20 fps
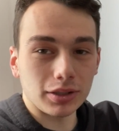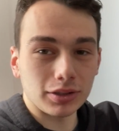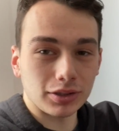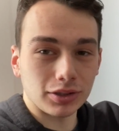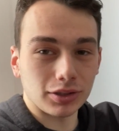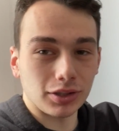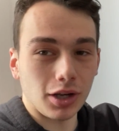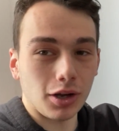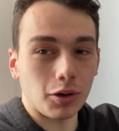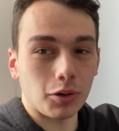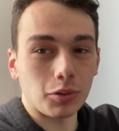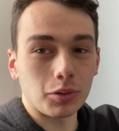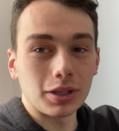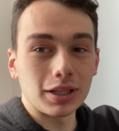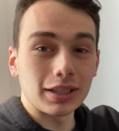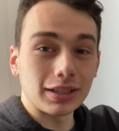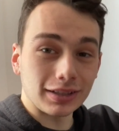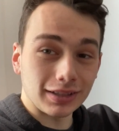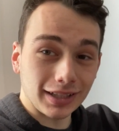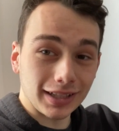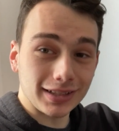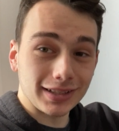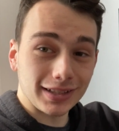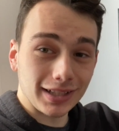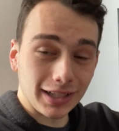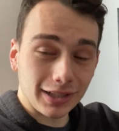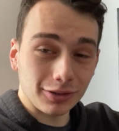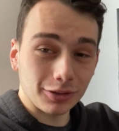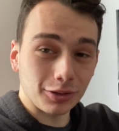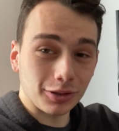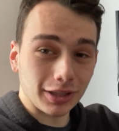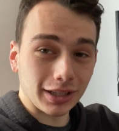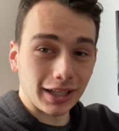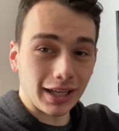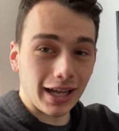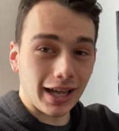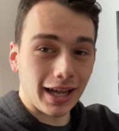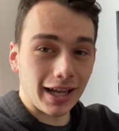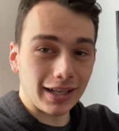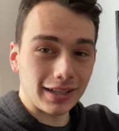So let's take a look
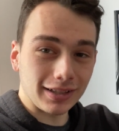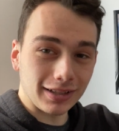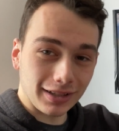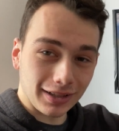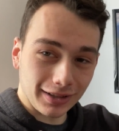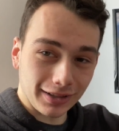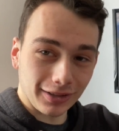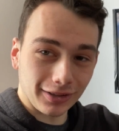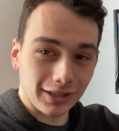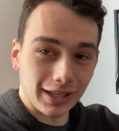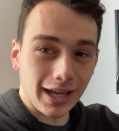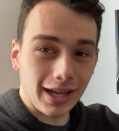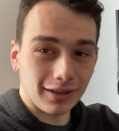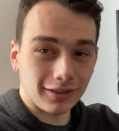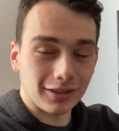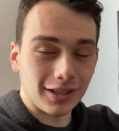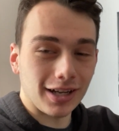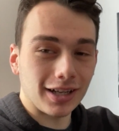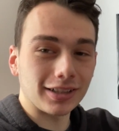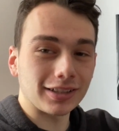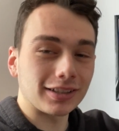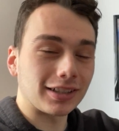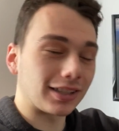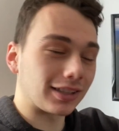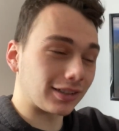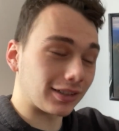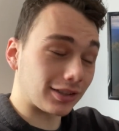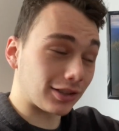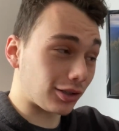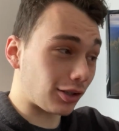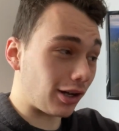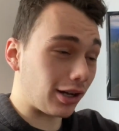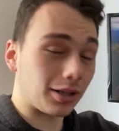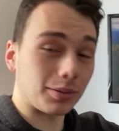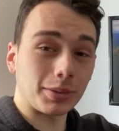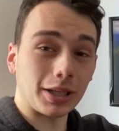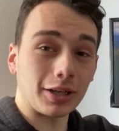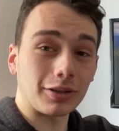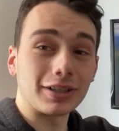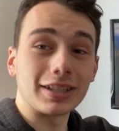at their catalog, and let's talk
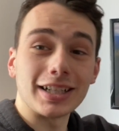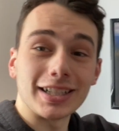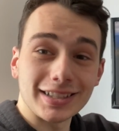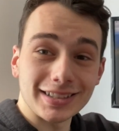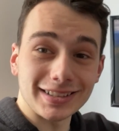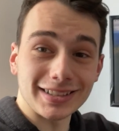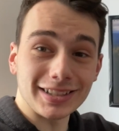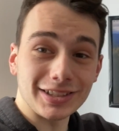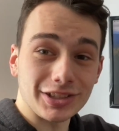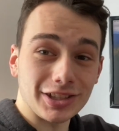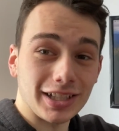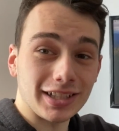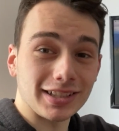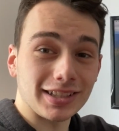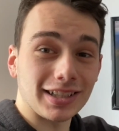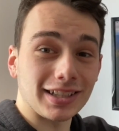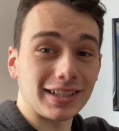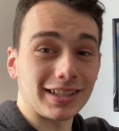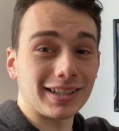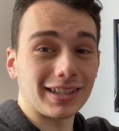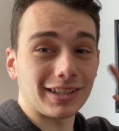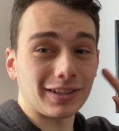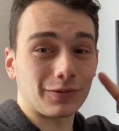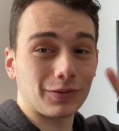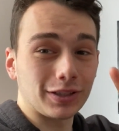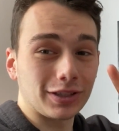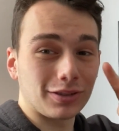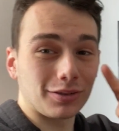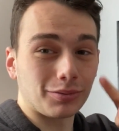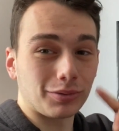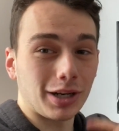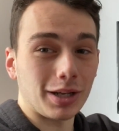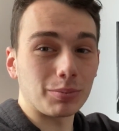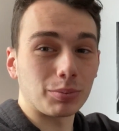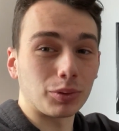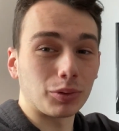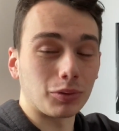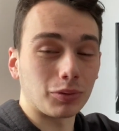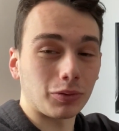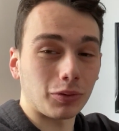about DJ City and if it's the right
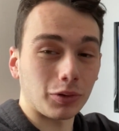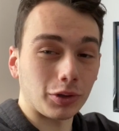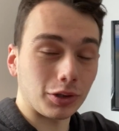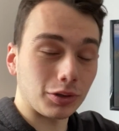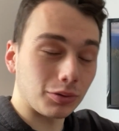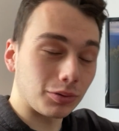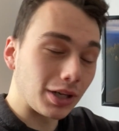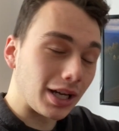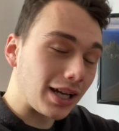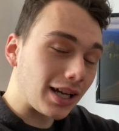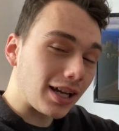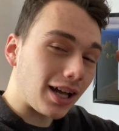pool for you.